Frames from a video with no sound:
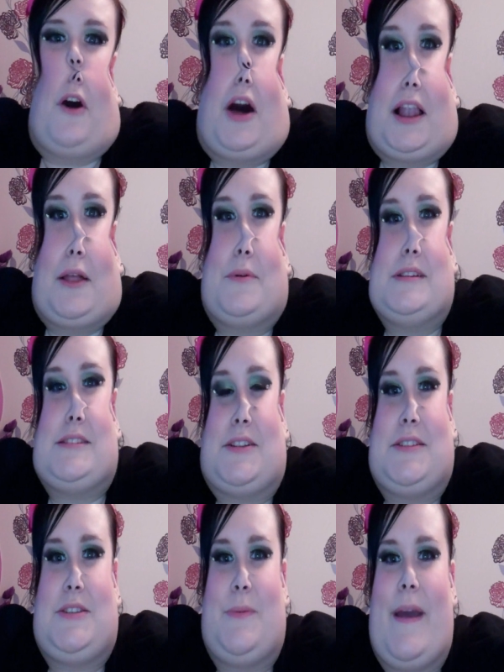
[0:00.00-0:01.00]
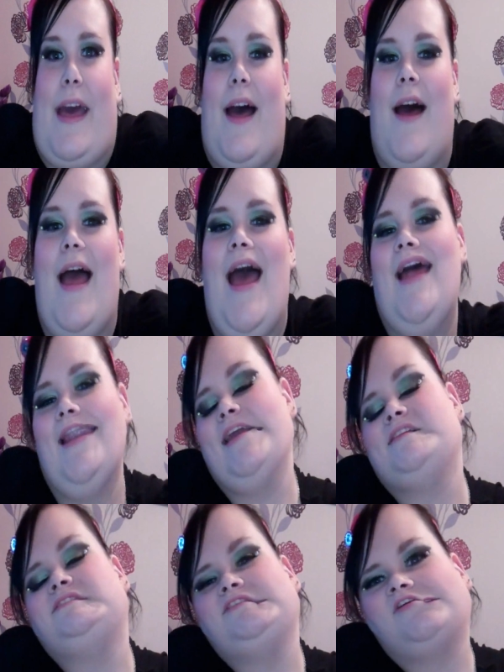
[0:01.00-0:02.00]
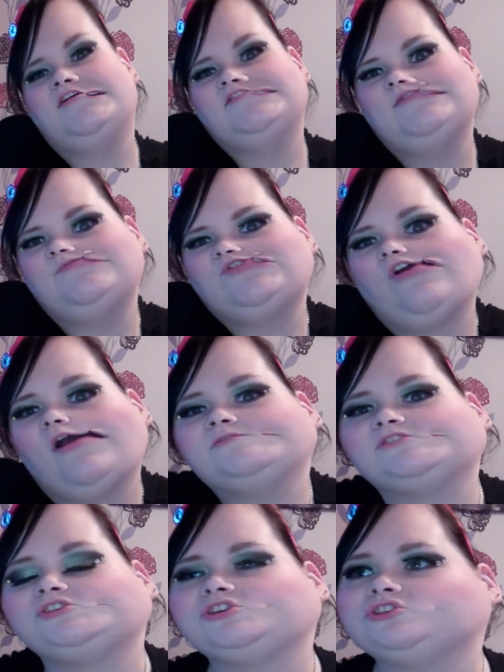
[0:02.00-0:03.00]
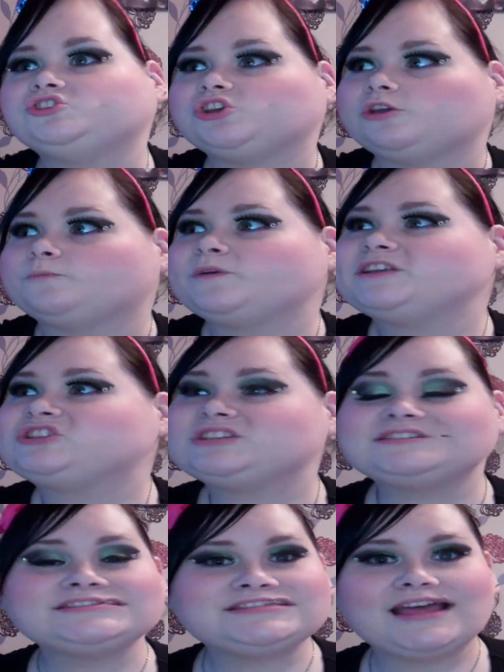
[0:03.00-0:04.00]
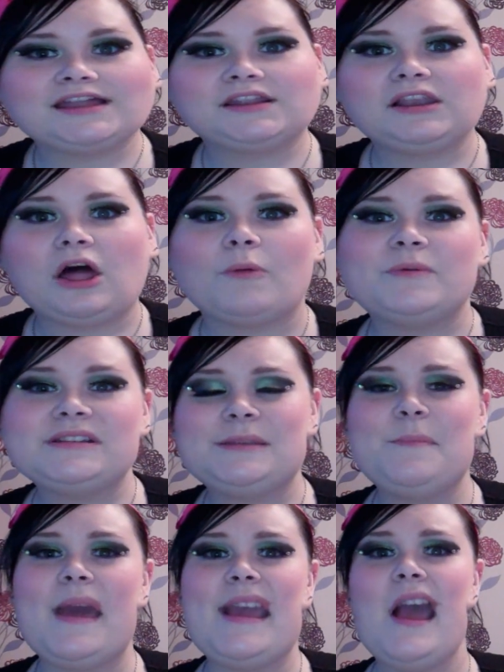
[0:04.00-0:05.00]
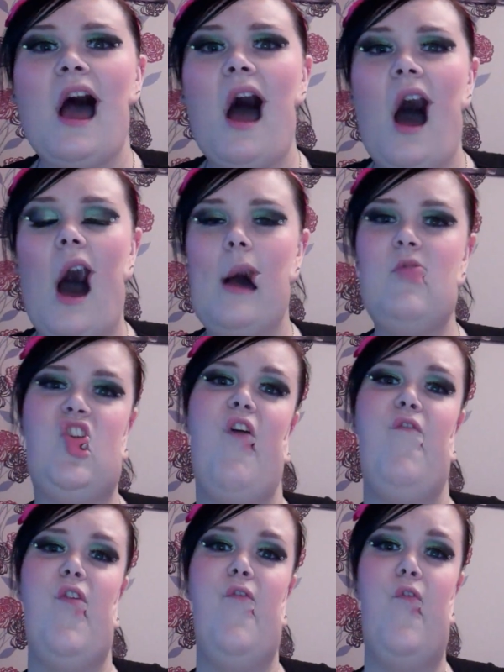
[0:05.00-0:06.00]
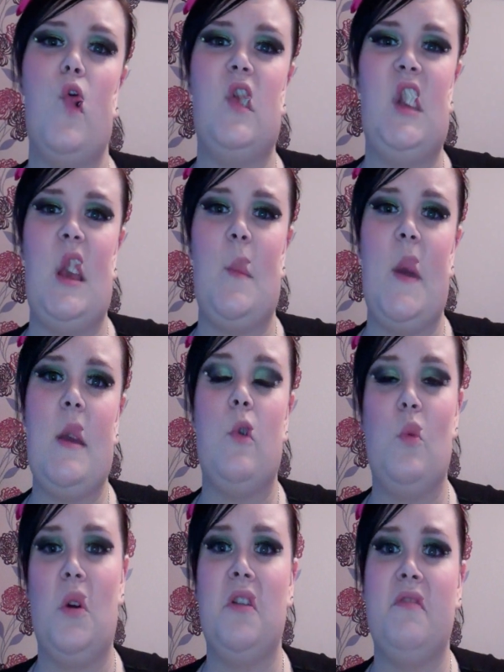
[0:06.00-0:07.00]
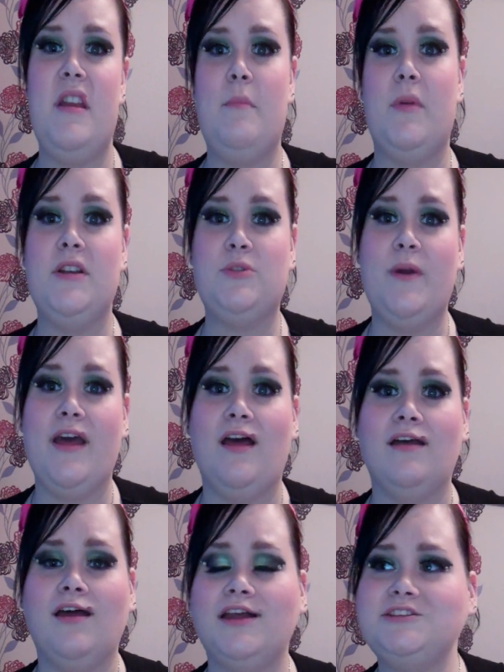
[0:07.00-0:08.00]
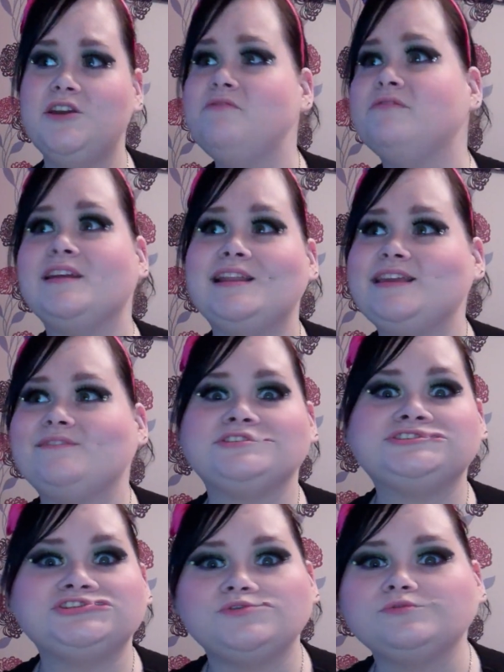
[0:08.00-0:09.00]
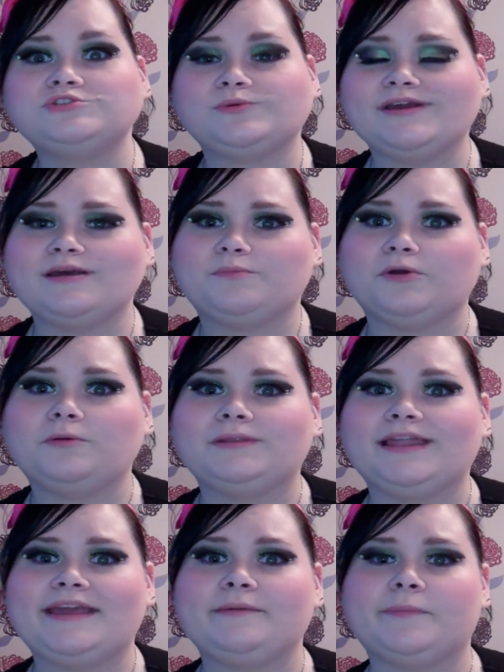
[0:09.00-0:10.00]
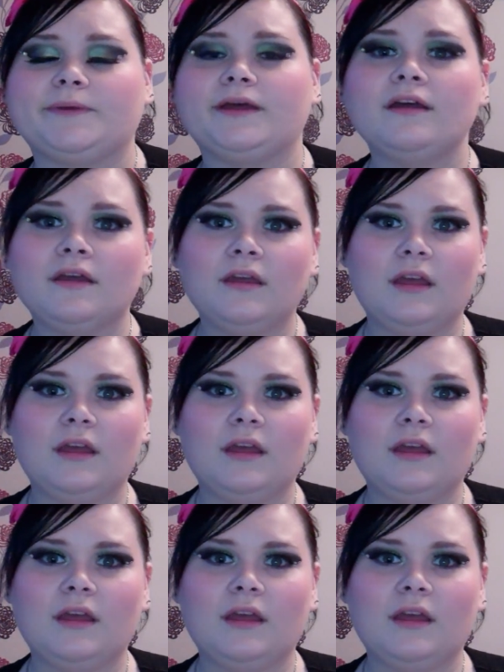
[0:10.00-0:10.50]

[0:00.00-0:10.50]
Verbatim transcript: followers on Twitter and 89 subscribers on YouTube which doesn't sound a lot but to me I'm chuffed that 14 people want to read my Twitter I don't really even do Twitter properly but